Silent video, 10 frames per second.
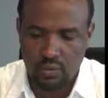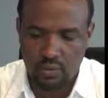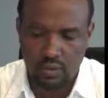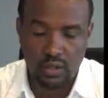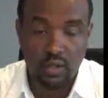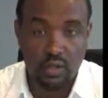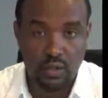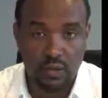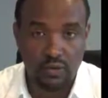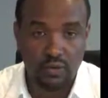only
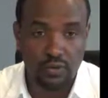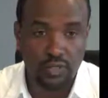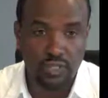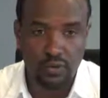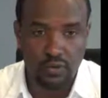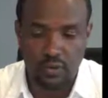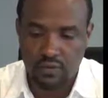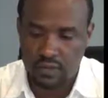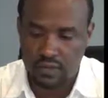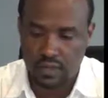for the safety of
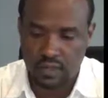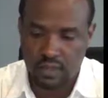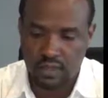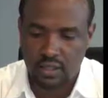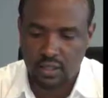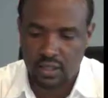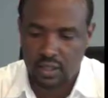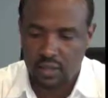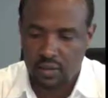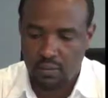the structure,
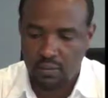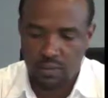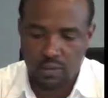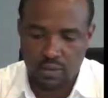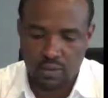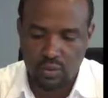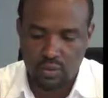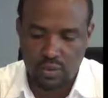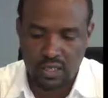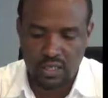but also
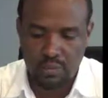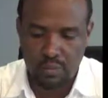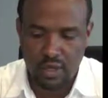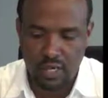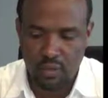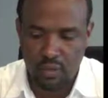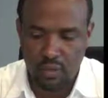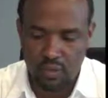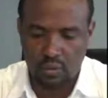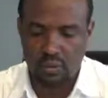the dependable
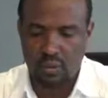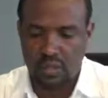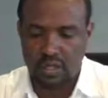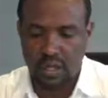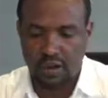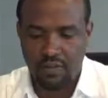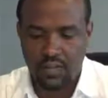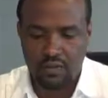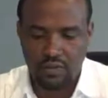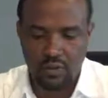or the
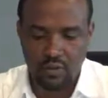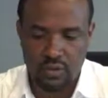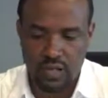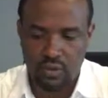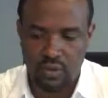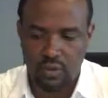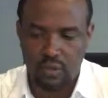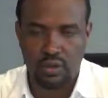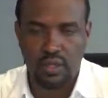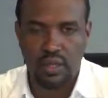average flow that we
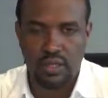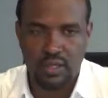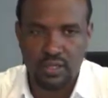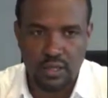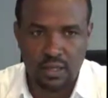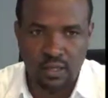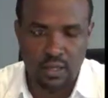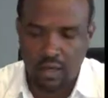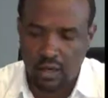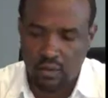could get
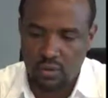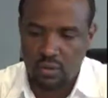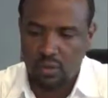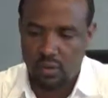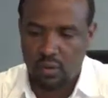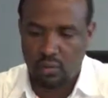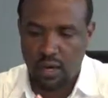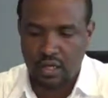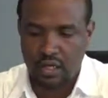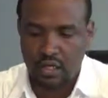and also
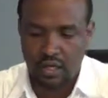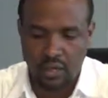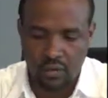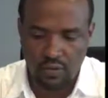command our